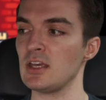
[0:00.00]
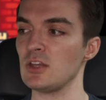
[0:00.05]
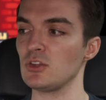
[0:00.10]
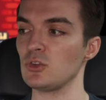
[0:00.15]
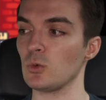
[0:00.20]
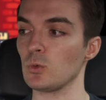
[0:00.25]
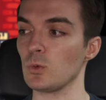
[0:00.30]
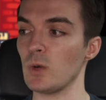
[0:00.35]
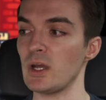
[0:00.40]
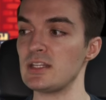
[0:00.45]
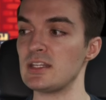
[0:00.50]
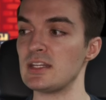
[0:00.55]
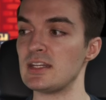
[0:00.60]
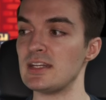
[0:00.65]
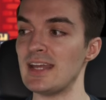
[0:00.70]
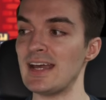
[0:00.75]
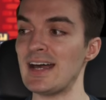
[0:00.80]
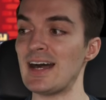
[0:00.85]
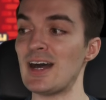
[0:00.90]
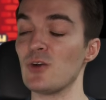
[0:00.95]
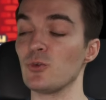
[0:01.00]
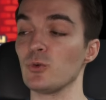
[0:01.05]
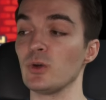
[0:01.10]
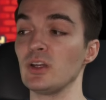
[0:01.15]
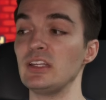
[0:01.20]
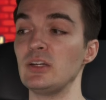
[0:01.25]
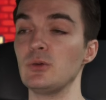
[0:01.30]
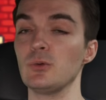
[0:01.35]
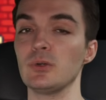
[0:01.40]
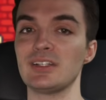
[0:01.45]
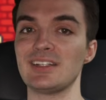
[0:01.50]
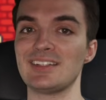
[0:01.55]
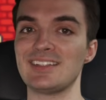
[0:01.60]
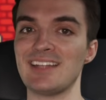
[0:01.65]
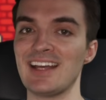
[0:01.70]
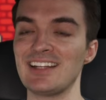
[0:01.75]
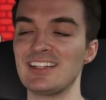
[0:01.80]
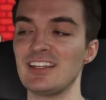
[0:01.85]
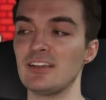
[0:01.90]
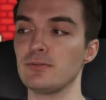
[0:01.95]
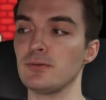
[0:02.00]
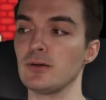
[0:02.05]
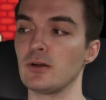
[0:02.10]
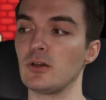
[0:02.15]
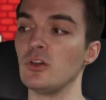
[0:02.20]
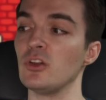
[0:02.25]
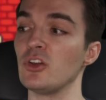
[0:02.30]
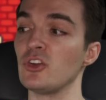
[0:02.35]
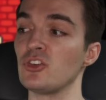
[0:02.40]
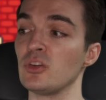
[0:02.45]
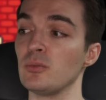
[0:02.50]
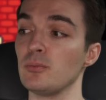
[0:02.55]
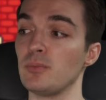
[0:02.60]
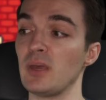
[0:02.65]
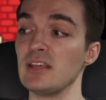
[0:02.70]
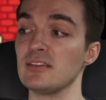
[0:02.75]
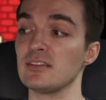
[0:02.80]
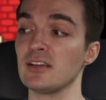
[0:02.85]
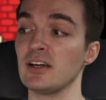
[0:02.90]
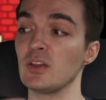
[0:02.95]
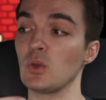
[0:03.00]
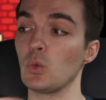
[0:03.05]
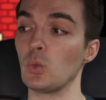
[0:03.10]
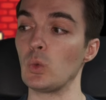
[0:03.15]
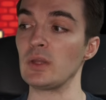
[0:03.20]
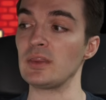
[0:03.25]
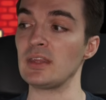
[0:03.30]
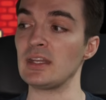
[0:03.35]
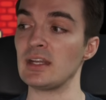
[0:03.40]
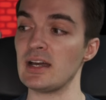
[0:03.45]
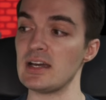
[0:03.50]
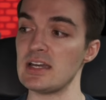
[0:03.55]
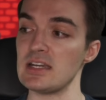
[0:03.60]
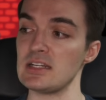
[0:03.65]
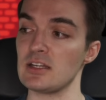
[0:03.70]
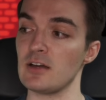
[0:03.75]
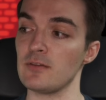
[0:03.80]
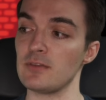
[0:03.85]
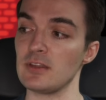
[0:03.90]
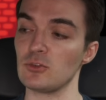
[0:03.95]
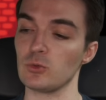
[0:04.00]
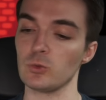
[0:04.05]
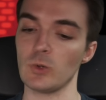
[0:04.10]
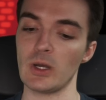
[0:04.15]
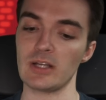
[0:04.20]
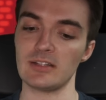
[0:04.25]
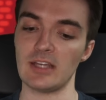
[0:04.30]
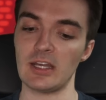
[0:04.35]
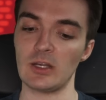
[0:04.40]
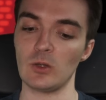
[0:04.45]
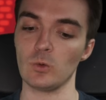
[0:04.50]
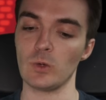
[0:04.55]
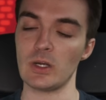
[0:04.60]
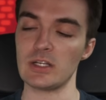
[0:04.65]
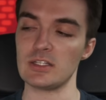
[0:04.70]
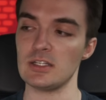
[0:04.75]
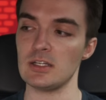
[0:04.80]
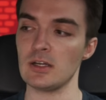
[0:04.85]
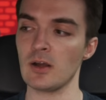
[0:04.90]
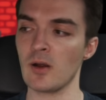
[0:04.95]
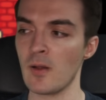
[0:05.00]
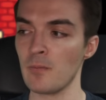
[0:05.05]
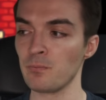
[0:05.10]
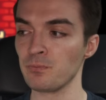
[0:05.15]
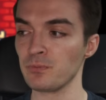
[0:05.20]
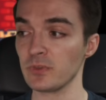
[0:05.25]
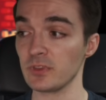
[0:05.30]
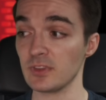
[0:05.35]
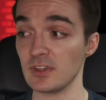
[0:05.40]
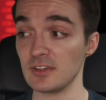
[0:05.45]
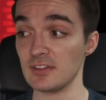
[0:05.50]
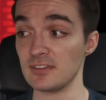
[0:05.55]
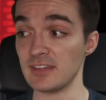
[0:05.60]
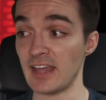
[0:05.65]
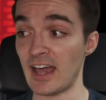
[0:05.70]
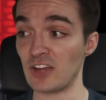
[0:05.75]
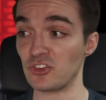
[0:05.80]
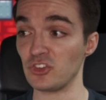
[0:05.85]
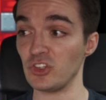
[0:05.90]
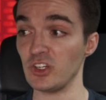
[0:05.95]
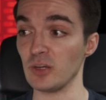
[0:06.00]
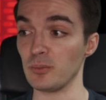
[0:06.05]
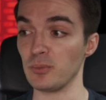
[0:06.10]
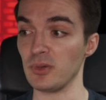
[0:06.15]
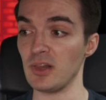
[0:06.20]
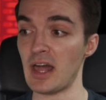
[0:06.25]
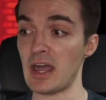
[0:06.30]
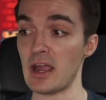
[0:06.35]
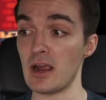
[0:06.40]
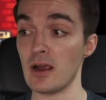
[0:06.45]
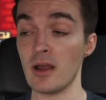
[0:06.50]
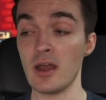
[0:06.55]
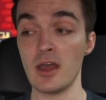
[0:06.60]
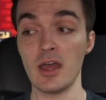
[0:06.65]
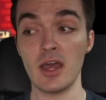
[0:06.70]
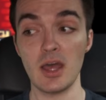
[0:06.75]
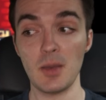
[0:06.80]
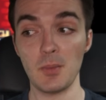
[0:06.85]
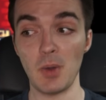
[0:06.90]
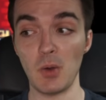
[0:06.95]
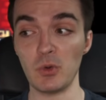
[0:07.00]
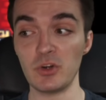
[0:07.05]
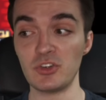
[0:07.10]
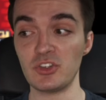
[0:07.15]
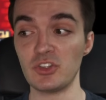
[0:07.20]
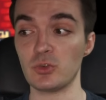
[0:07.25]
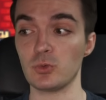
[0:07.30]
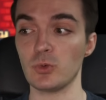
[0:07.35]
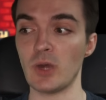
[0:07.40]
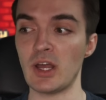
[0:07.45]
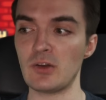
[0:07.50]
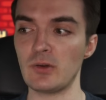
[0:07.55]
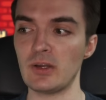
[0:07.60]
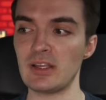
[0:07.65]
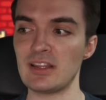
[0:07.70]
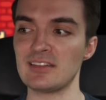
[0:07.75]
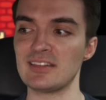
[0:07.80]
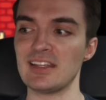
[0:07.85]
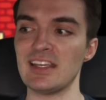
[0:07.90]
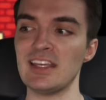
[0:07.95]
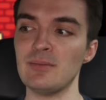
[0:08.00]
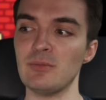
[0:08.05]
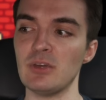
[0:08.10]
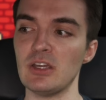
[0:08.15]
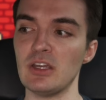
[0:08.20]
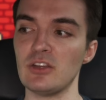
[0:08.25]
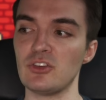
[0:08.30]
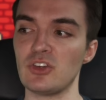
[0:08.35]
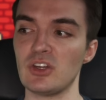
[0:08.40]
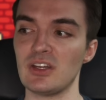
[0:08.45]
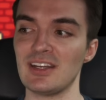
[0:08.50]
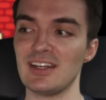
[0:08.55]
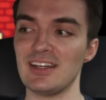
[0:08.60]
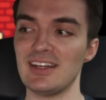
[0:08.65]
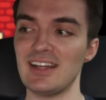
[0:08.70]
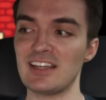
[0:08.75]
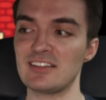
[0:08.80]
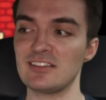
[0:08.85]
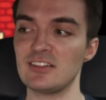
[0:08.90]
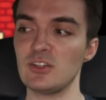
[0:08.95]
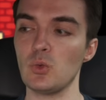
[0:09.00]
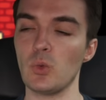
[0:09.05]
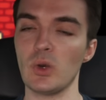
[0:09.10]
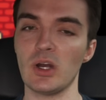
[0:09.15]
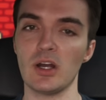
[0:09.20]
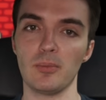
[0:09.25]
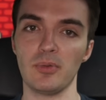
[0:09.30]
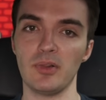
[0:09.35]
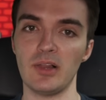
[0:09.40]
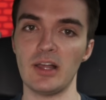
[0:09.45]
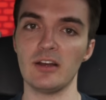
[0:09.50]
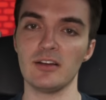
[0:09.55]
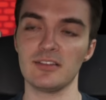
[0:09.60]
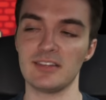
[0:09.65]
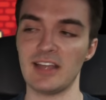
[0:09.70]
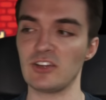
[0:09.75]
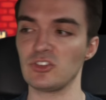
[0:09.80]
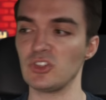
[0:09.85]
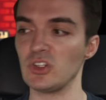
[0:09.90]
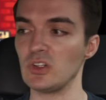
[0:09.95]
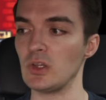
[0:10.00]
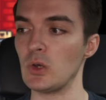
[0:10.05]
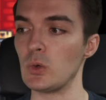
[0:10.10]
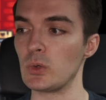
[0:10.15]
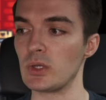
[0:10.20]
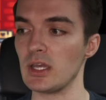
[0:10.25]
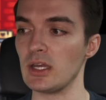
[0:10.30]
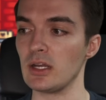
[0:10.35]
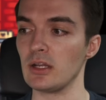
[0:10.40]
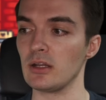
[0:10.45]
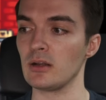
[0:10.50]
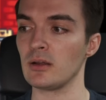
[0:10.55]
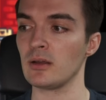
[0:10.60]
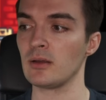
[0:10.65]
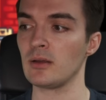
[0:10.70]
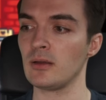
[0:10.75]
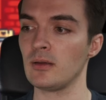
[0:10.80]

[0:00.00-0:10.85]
So right now, really we're detecting for collision based on the width and height of this rectangle right here. This is actually our player, but we're just rendering this image next to where our player is actually located.